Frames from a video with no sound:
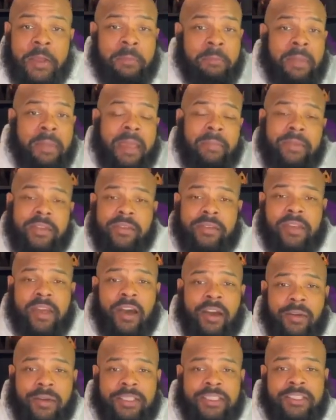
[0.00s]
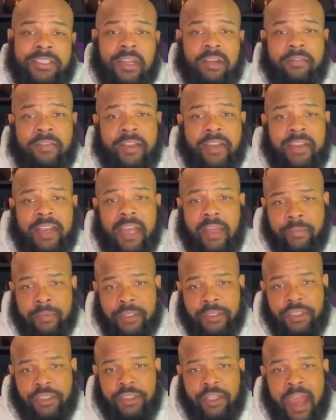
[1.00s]
Maybe you go and shovel your
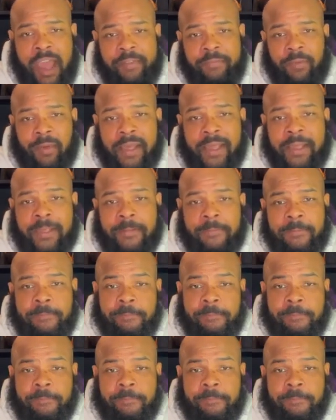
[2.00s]
neighbor's driveway.